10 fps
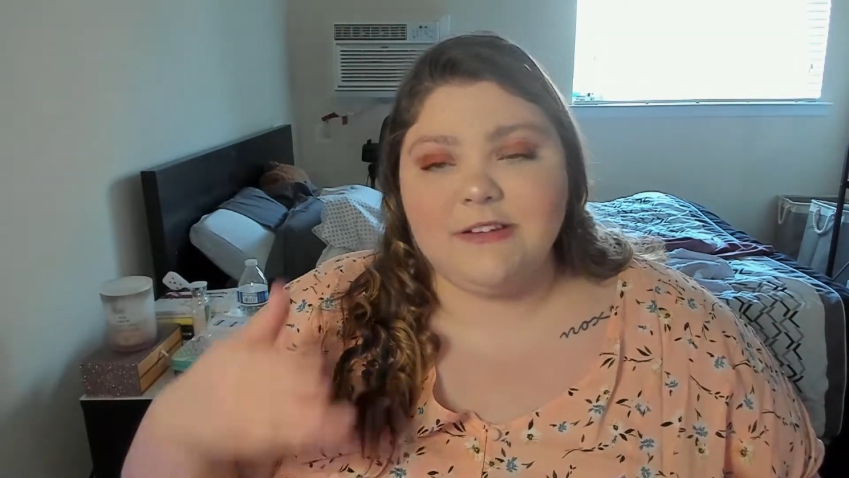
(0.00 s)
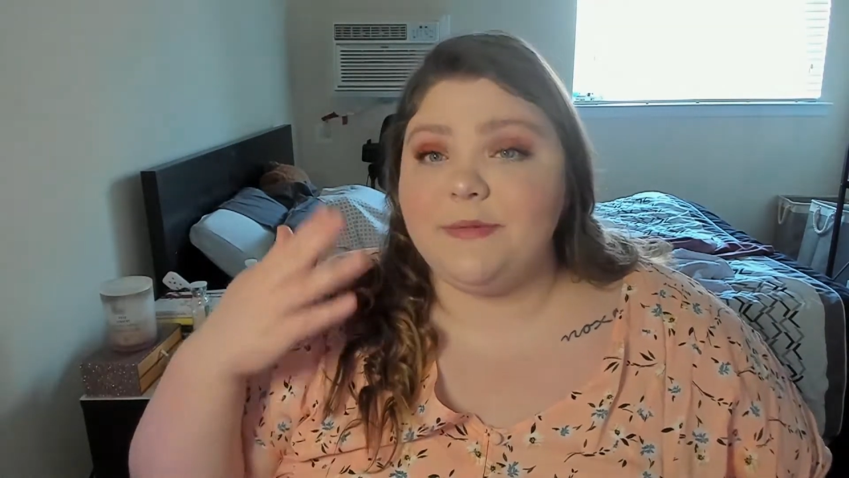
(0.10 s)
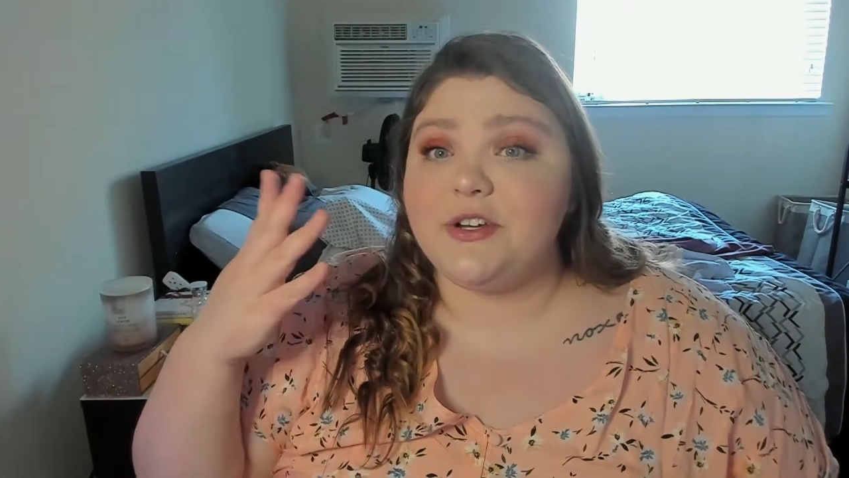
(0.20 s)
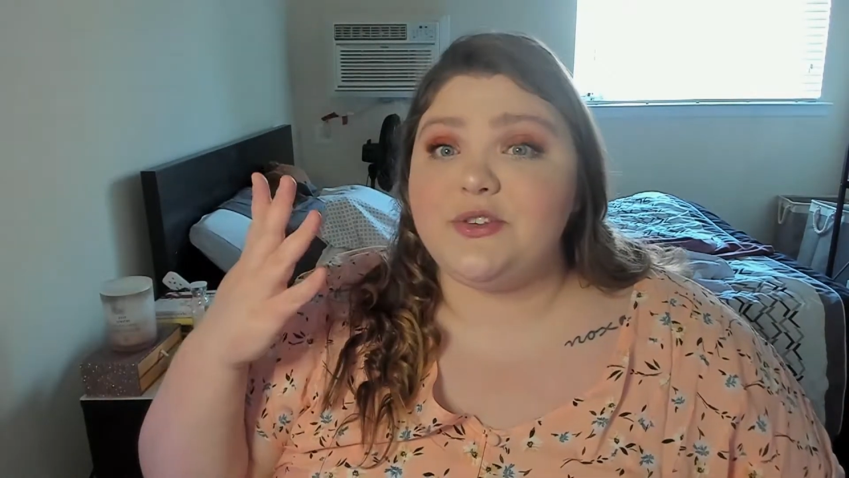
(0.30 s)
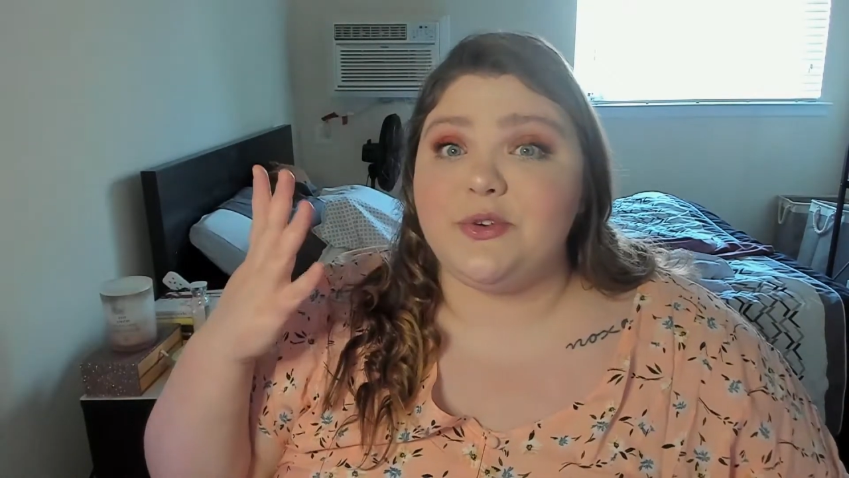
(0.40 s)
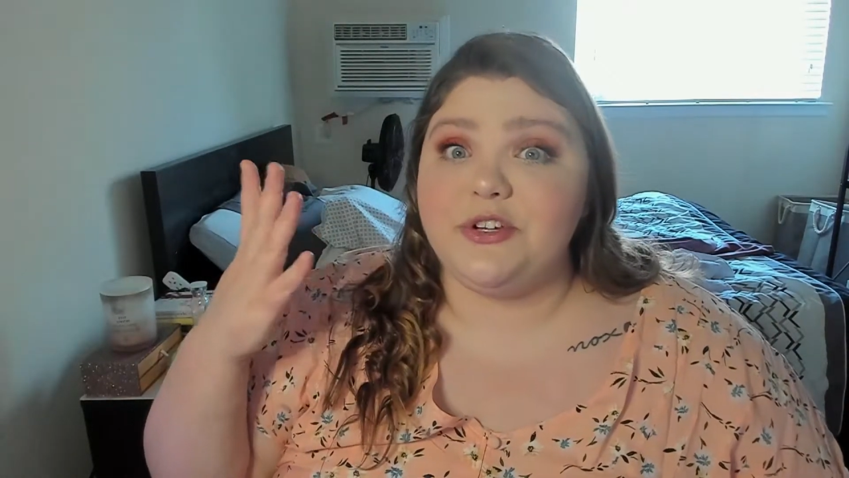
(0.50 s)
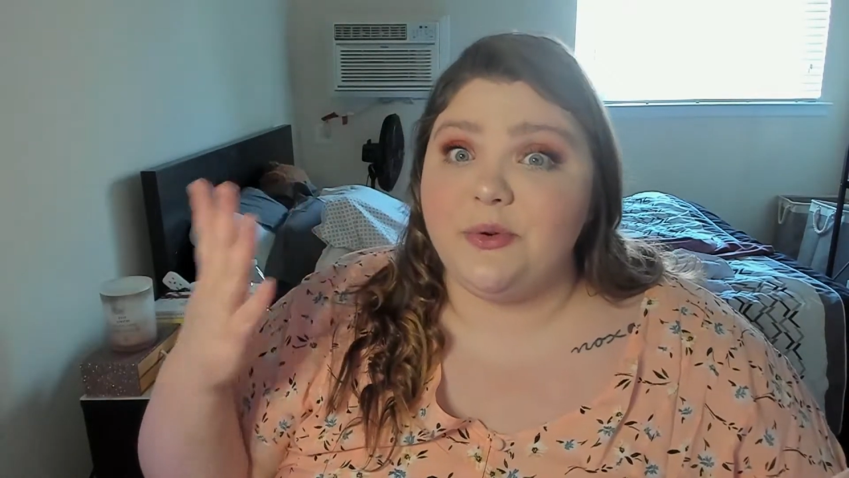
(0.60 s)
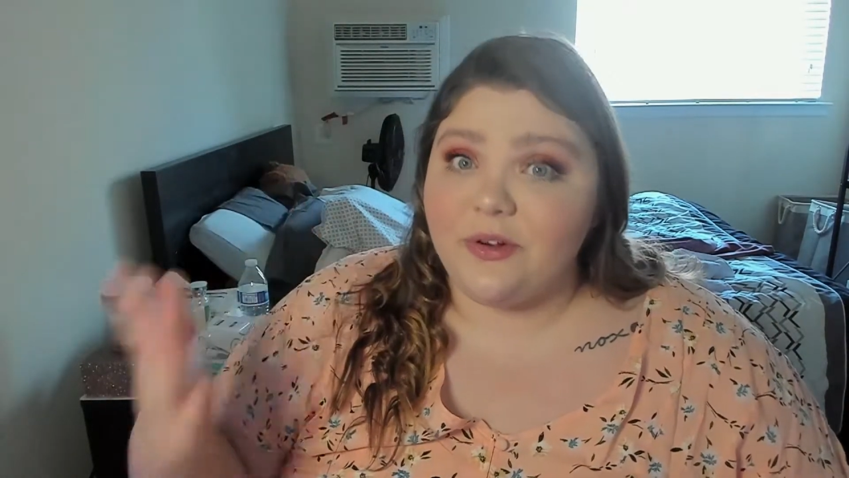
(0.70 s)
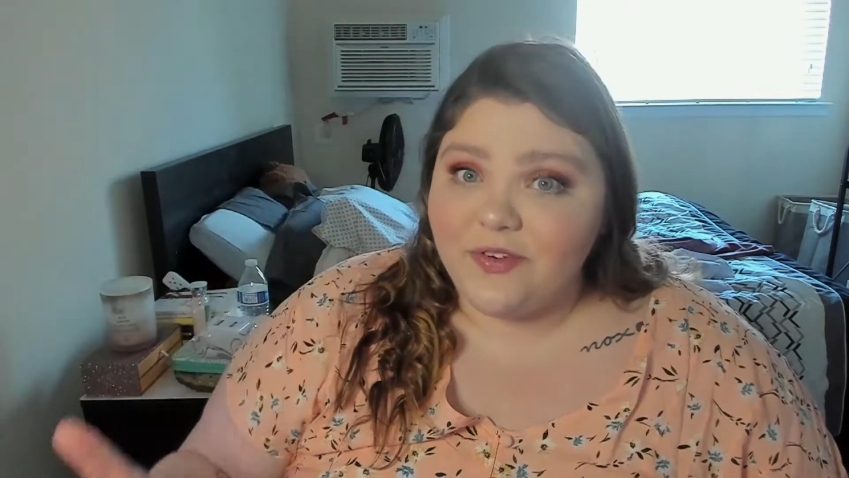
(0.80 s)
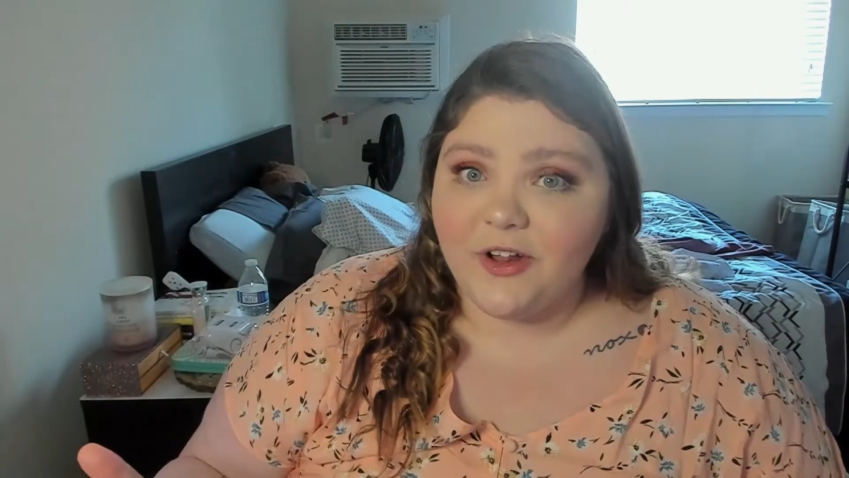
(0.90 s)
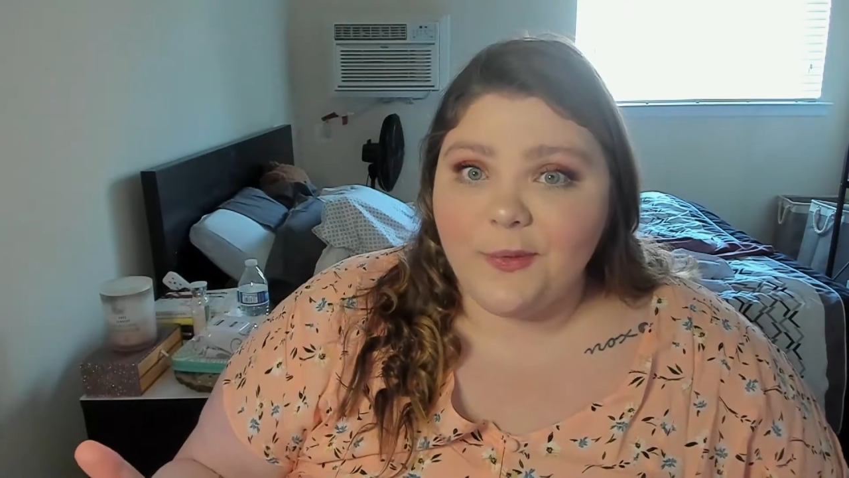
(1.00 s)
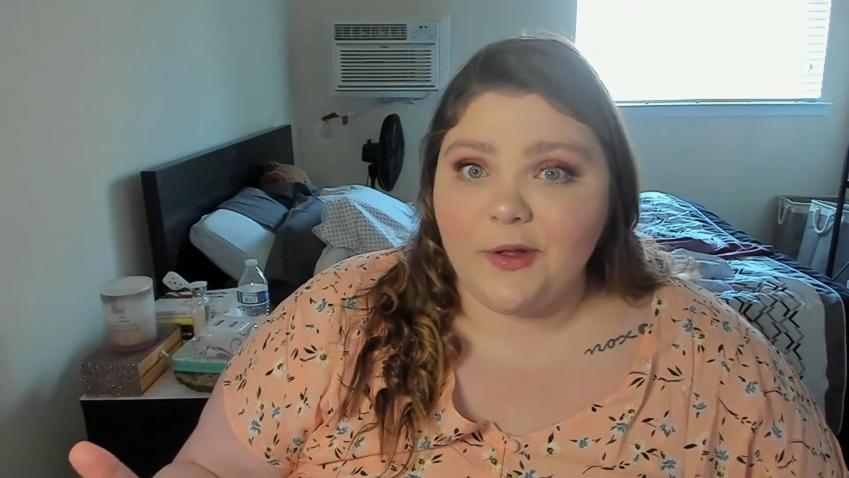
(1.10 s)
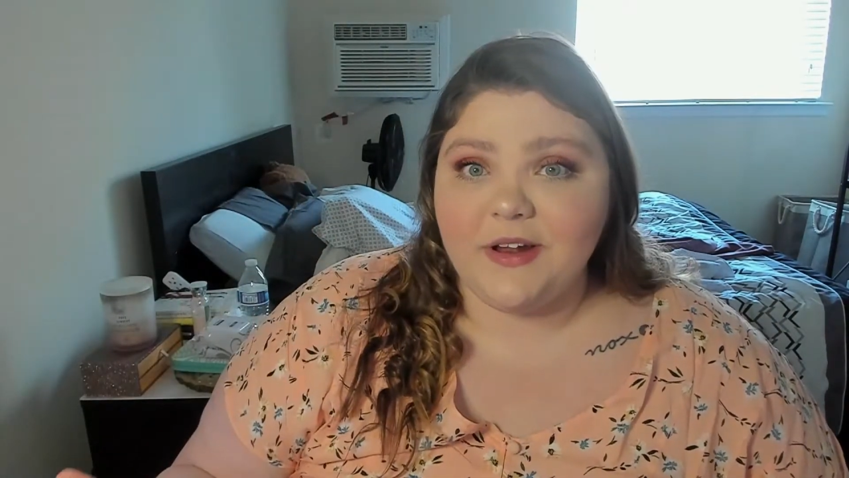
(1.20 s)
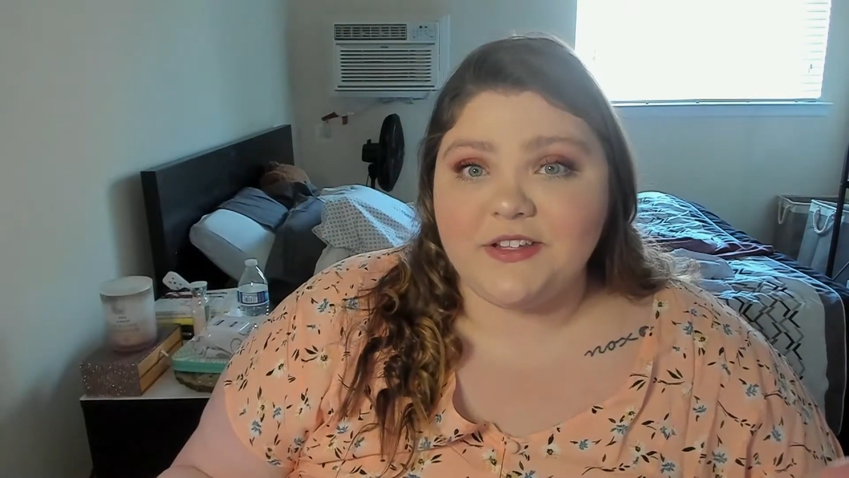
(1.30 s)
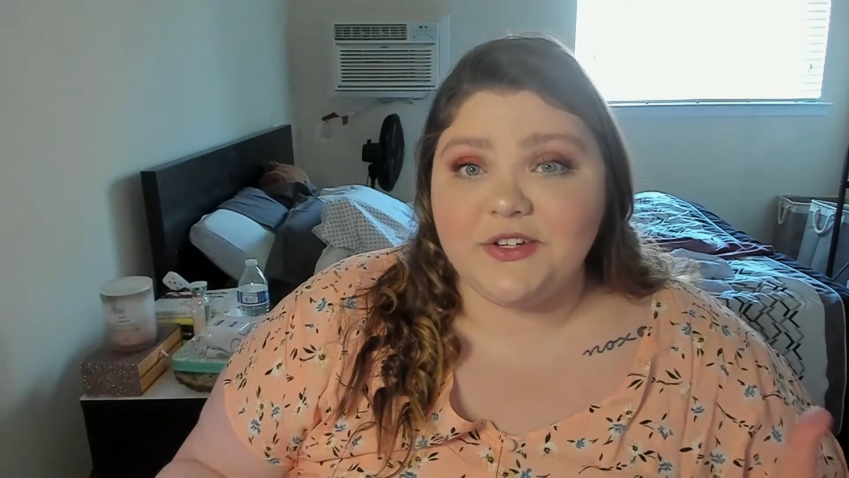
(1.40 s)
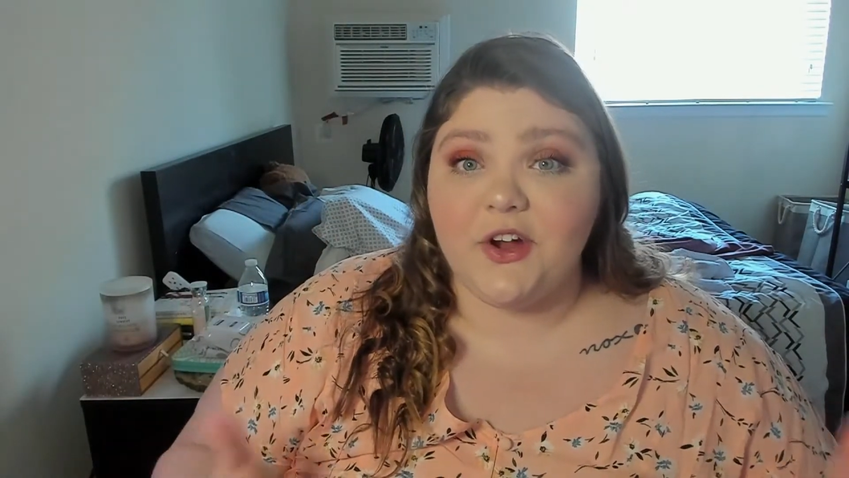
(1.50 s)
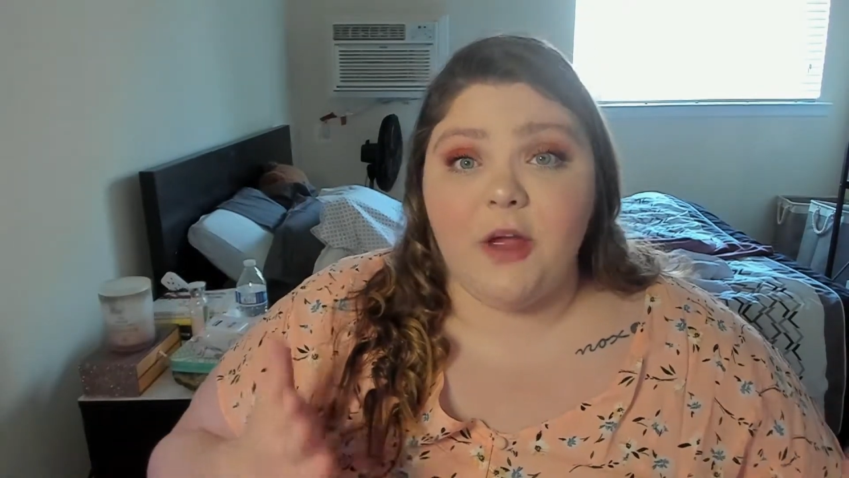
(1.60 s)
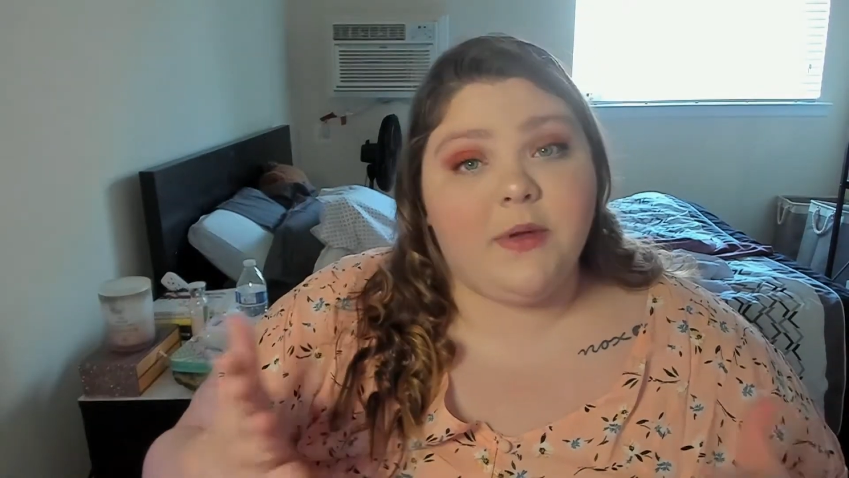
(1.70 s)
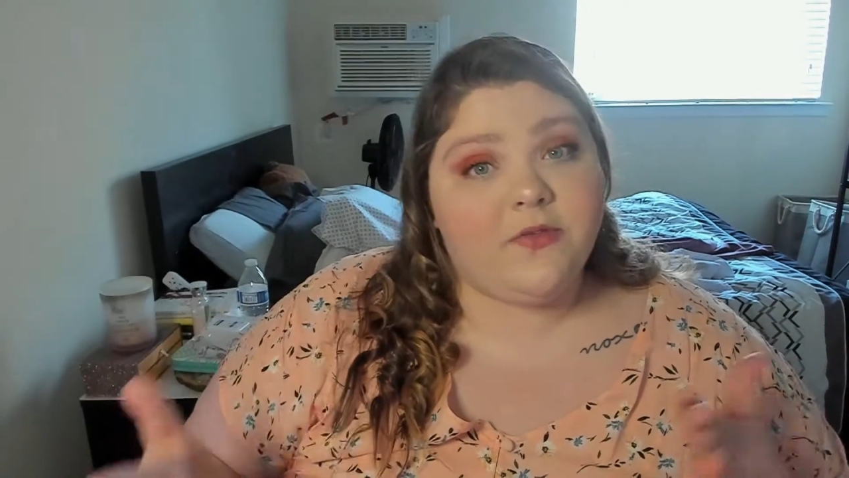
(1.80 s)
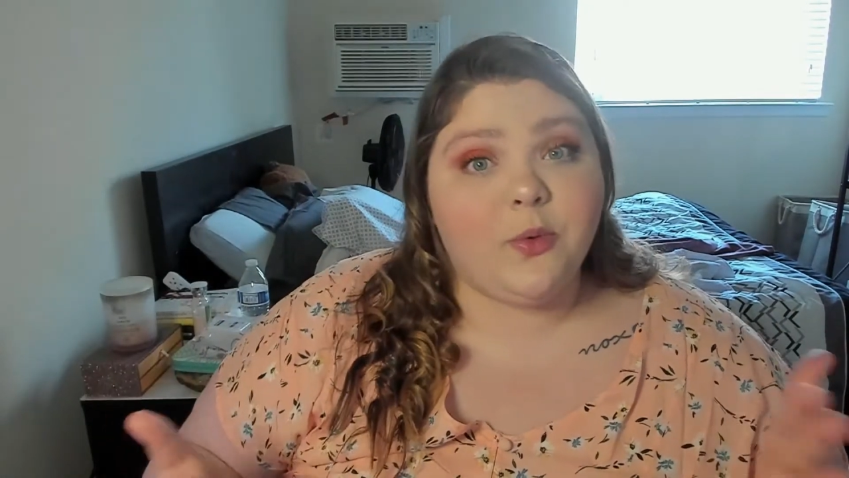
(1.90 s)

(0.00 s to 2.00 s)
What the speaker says: and make sure you are following me on Instagram if